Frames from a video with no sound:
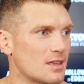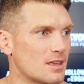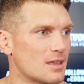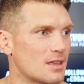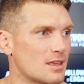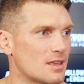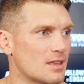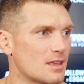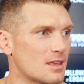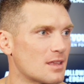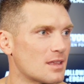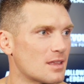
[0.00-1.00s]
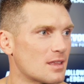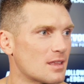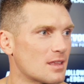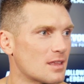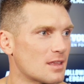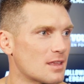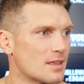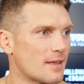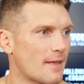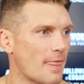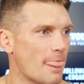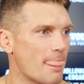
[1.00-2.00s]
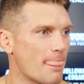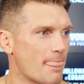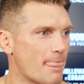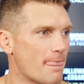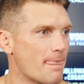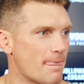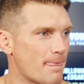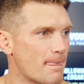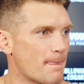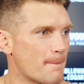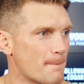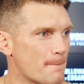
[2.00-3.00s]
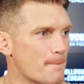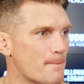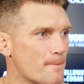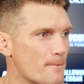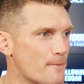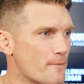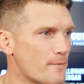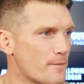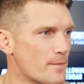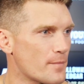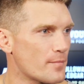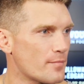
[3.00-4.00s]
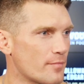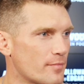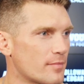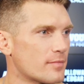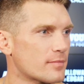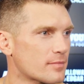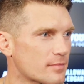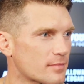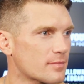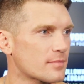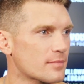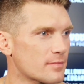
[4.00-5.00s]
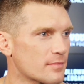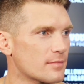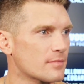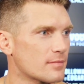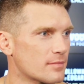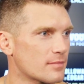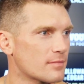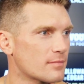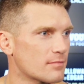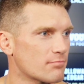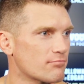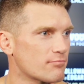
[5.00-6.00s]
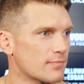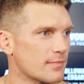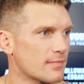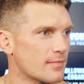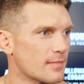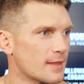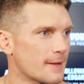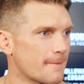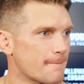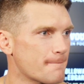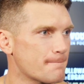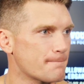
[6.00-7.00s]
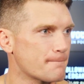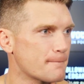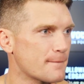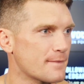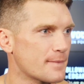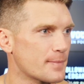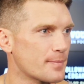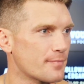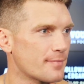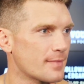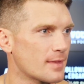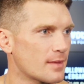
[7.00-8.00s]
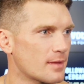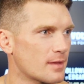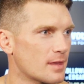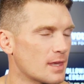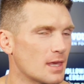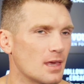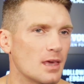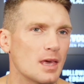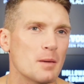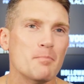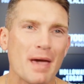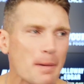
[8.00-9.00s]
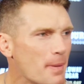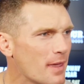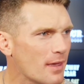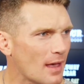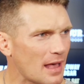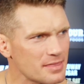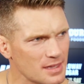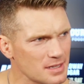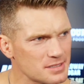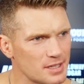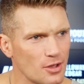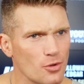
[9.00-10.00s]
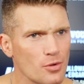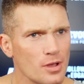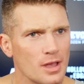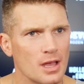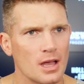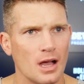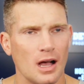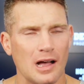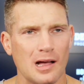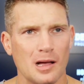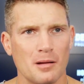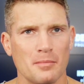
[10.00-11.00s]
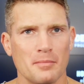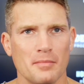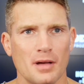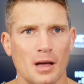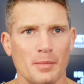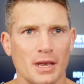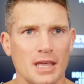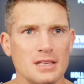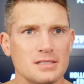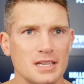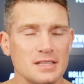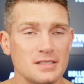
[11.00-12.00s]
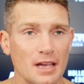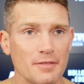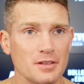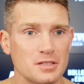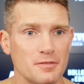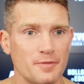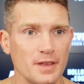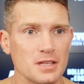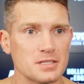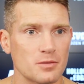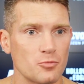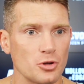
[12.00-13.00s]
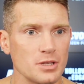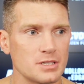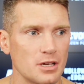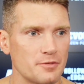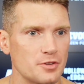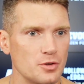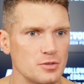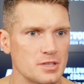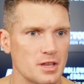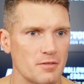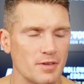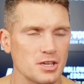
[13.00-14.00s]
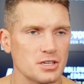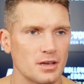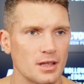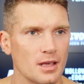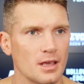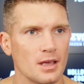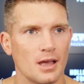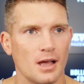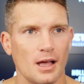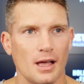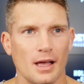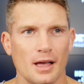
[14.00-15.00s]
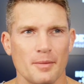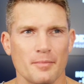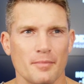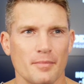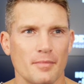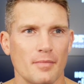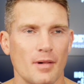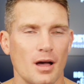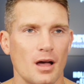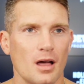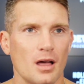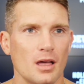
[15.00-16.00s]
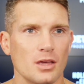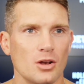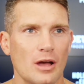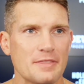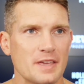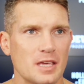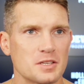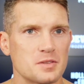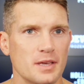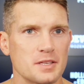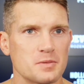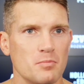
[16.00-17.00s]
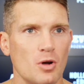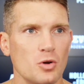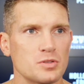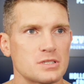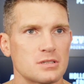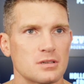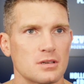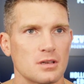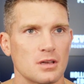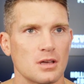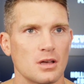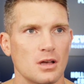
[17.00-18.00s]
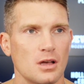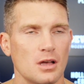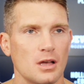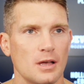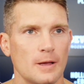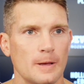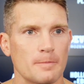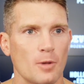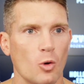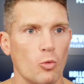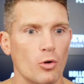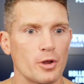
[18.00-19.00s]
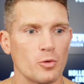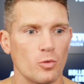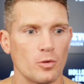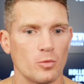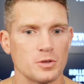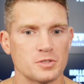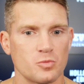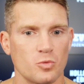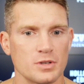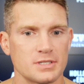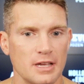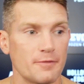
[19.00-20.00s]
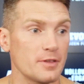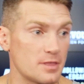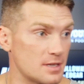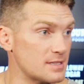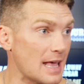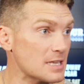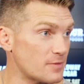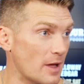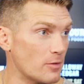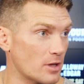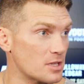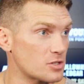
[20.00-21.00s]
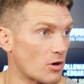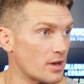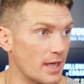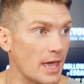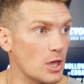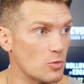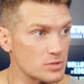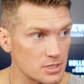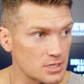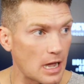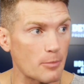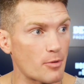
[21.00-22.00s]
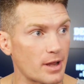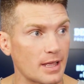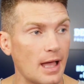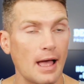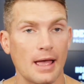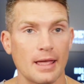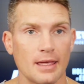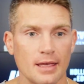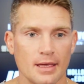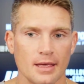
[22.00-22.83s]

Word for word: You mentioned Edwards as being deserving of potential of a title shot, 8 0 streak. Um, do you feel like it's a little bit overlooked, maybe because he fought so much in the UK for so long? Maybe I think so. Um, I mean, he's he's definitely defeated some really tough dudes in the division. Um, you know, I think his his most um, awarding one was was definitely this last fight against RDA, who was a top ranked guy.